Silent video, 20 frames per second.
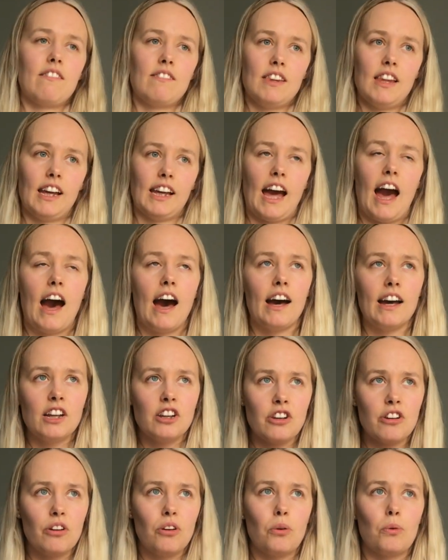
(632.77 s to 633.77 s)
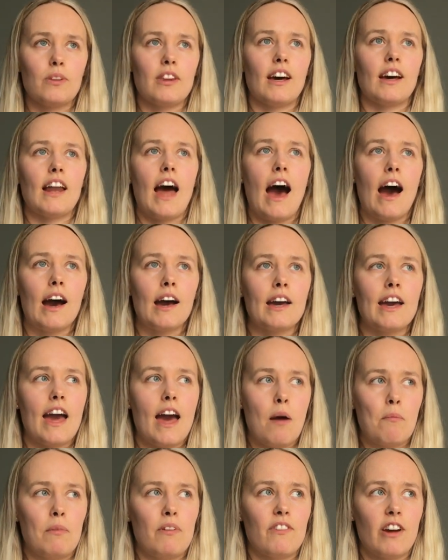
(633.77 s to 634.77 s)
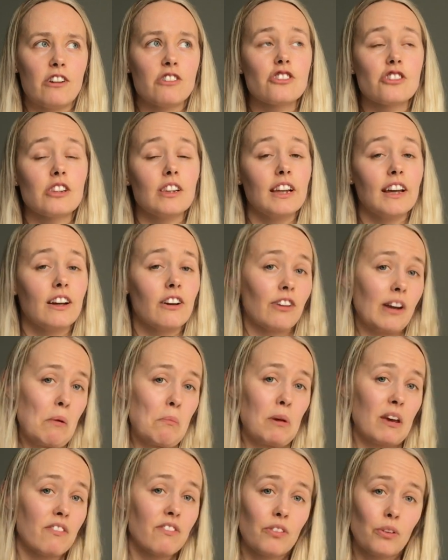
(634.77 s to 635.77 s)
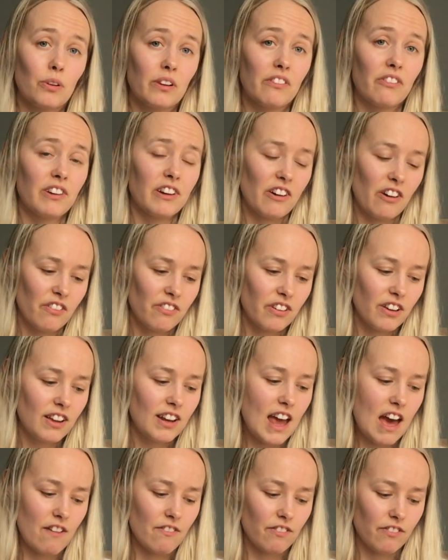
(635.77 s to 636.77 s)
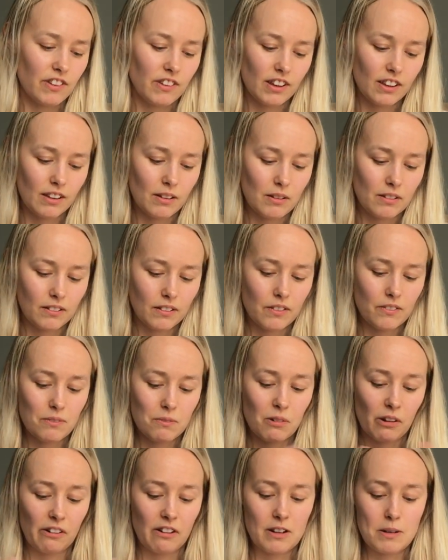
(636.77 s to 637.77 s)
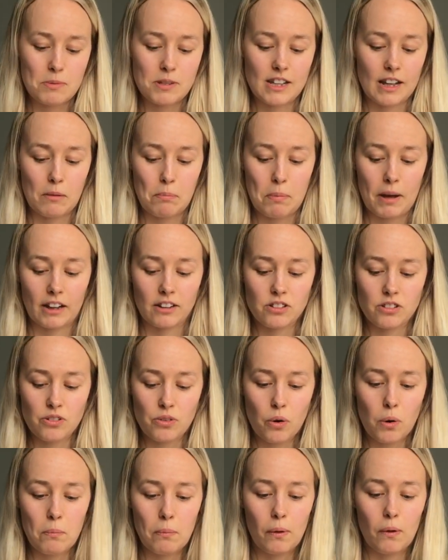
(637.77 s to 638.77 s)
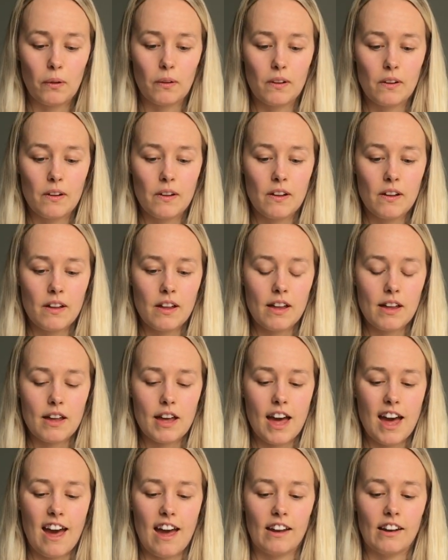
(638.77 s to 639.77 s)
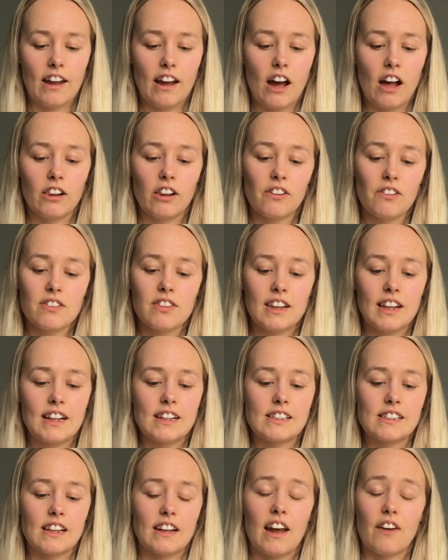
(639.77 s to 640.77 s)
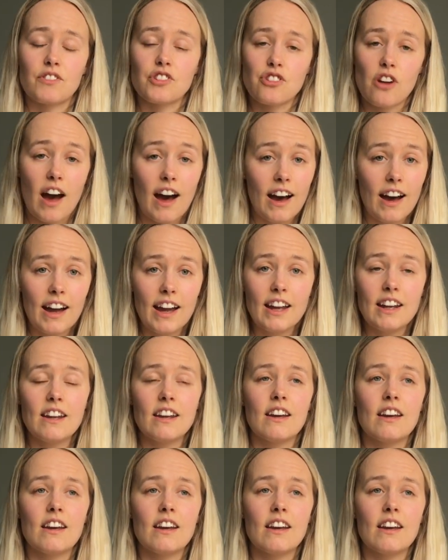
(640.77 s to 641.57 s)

like, I knew that I am eventually gonna be fully recovered and feel 100% back to normal. And a lot of things that I've tried,